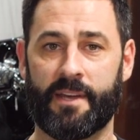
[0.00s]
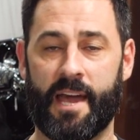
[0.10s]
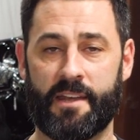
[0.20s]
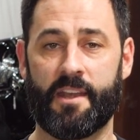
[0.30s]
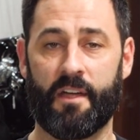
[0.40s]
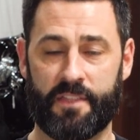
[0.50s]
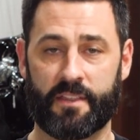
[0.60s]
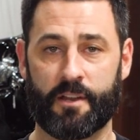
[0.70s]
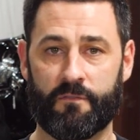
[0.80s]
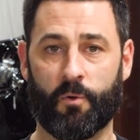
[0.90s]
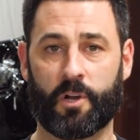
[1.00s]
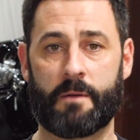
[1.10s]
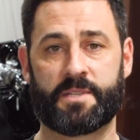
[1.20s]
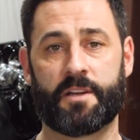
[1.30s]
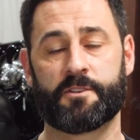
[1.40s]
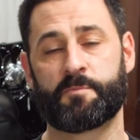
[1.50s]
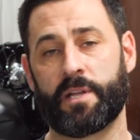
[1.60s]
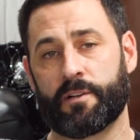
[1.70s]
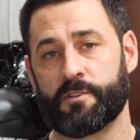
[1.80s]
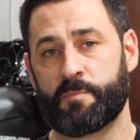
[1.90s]
and nothing therefore comes out your
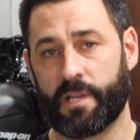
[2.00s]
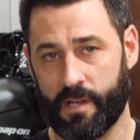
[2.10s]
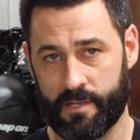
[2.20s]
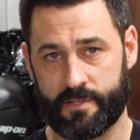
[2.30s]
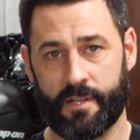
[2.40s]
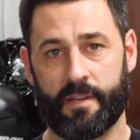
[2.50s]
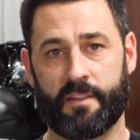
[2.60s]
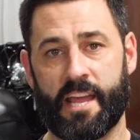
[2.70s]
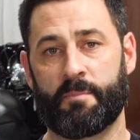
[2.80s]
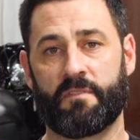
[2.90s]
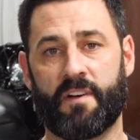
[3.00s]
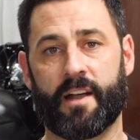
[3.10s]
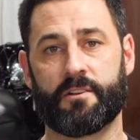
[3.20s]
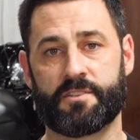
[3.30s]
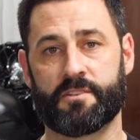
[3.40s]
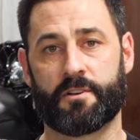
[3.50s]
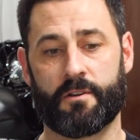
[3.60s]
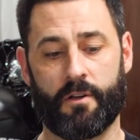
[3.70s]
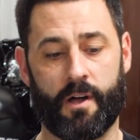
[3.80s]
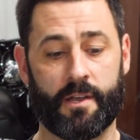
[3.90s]
speakers because the amplifier isn't
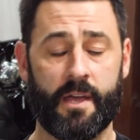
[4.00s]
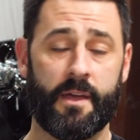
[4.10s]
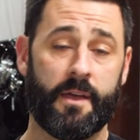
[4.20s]
turned on.